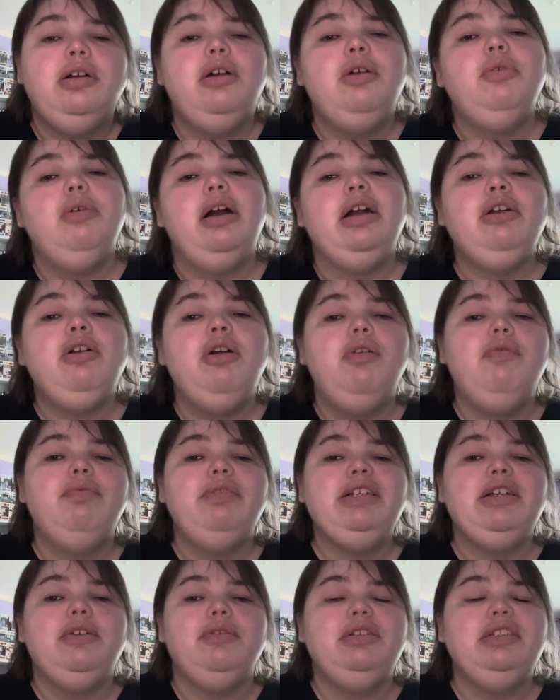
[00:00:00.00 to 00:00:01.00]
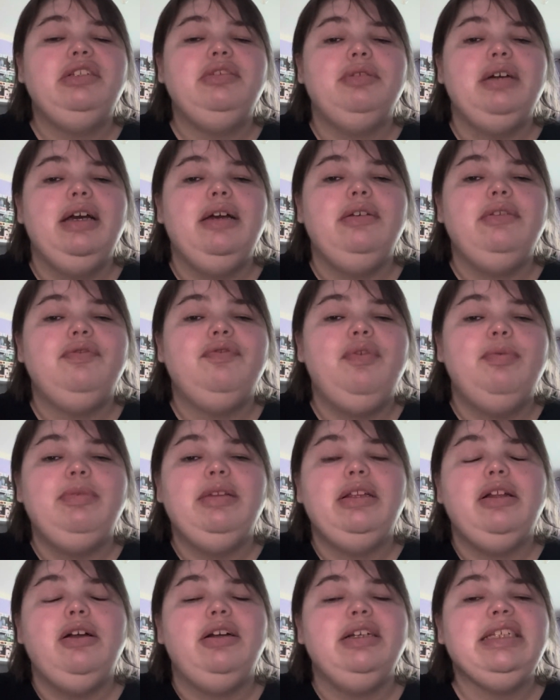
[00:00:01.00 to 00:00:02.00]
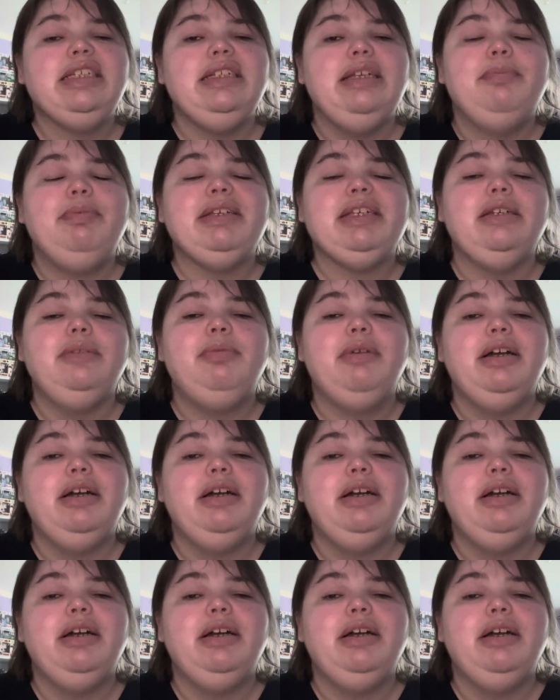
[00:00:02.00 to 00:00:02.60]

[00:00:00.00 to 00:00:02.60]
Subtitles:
Oh, I can't really go into it from the last episode.